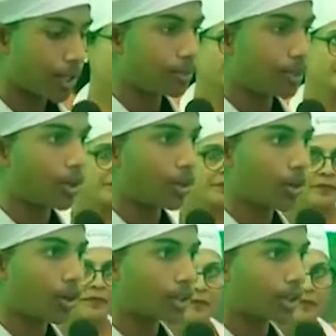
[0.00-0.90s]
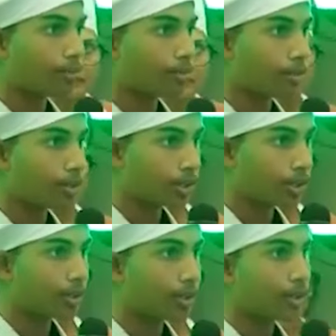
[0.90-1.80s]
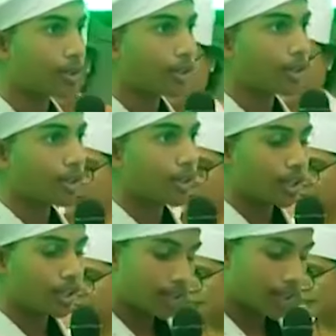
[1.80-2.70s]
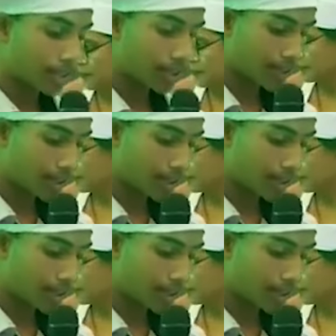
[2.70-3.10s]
meal, or all-time favorite. It's healthy,